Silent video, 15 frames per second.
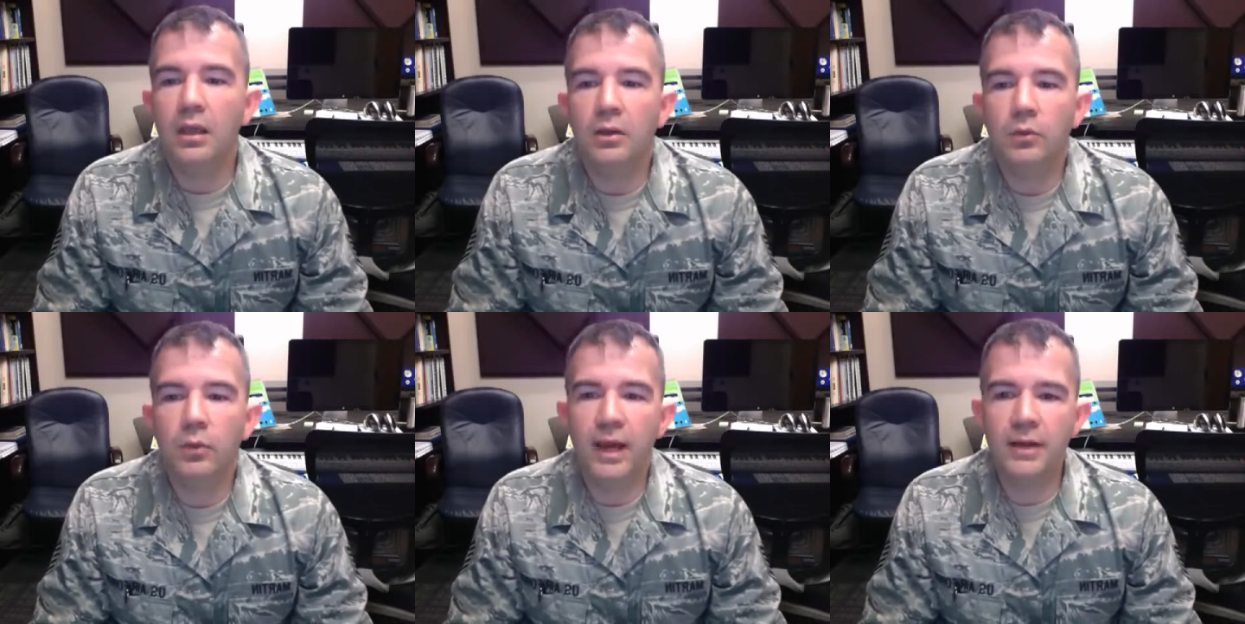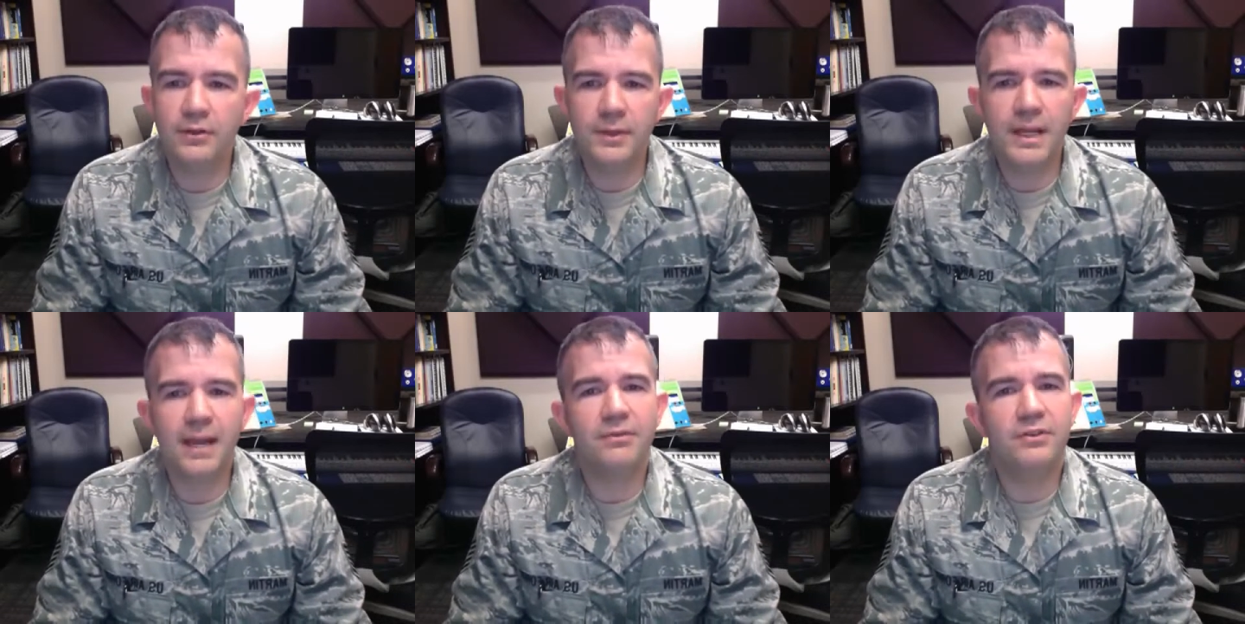We
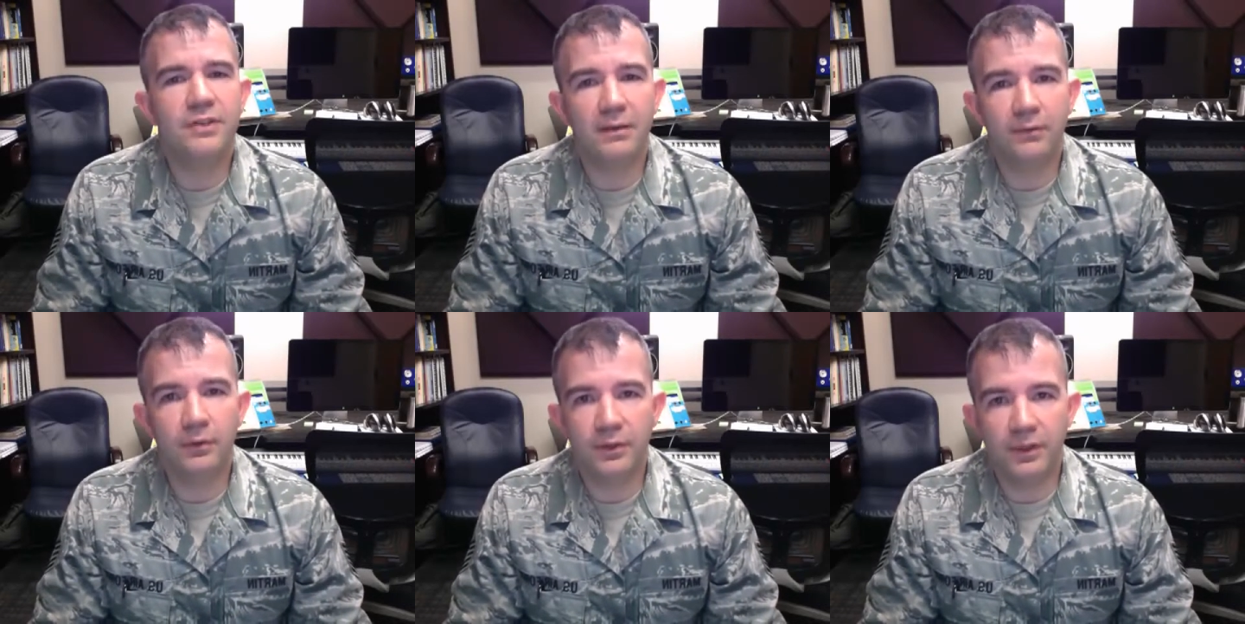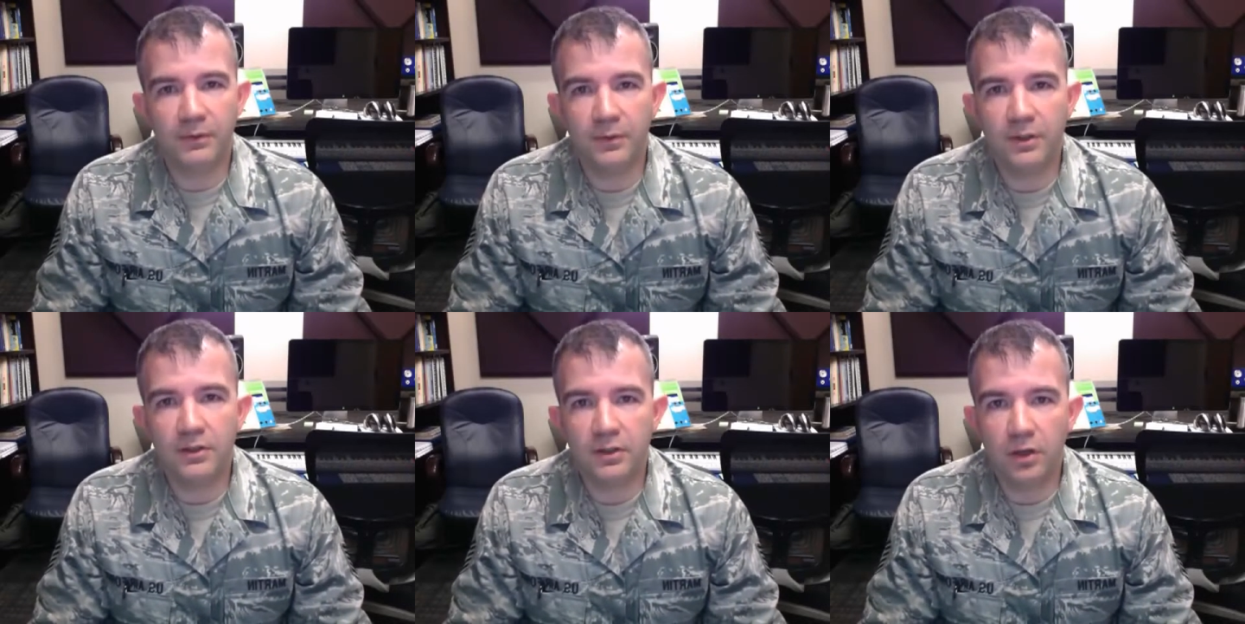actually have several
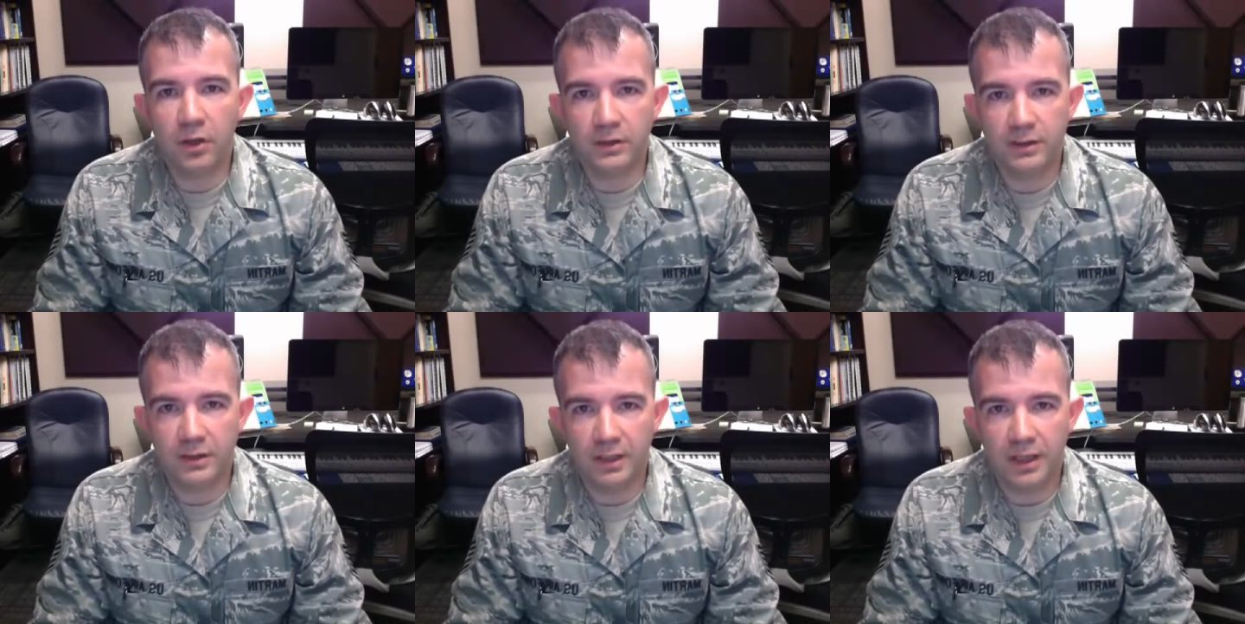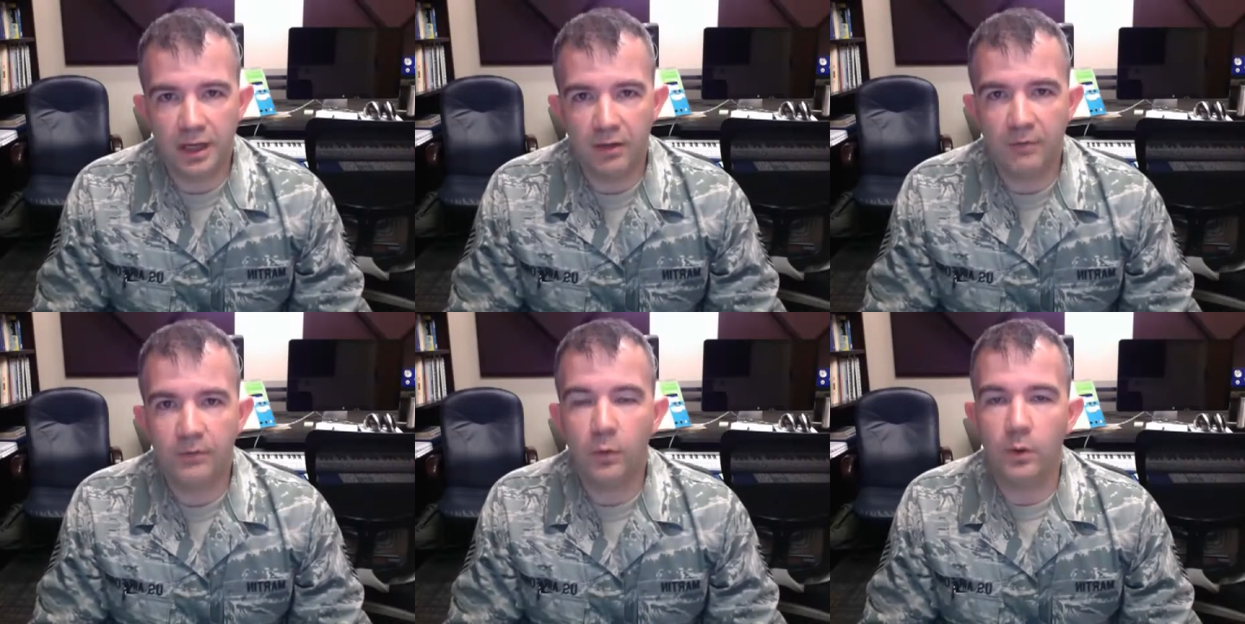different songs in the
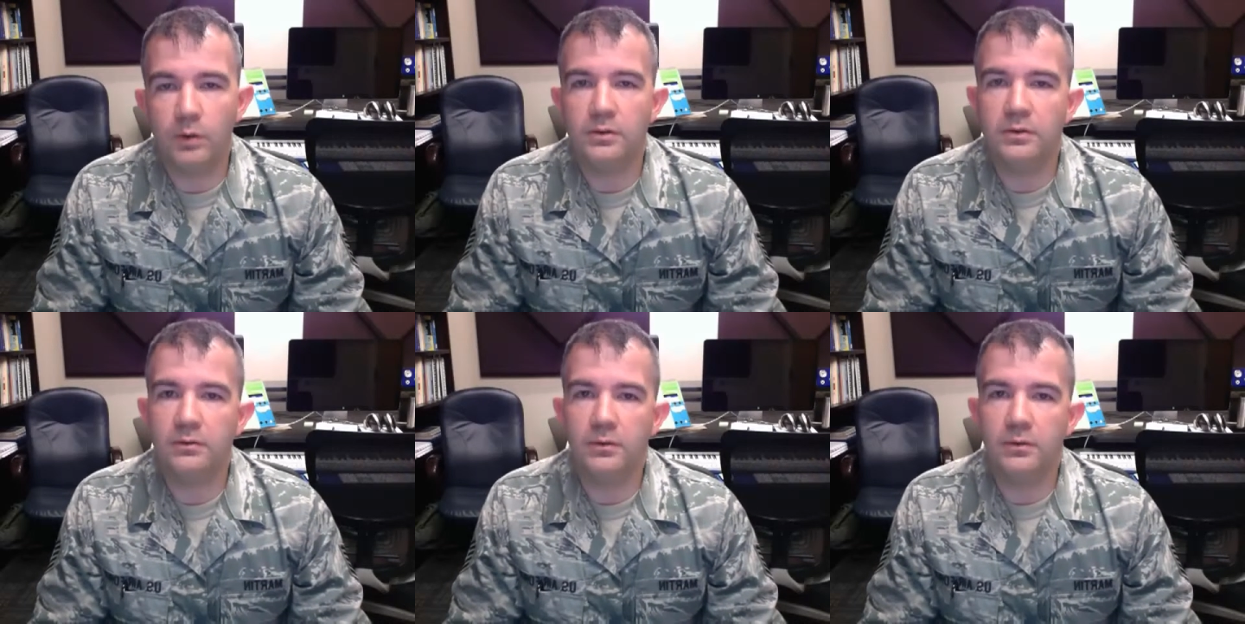Air Force.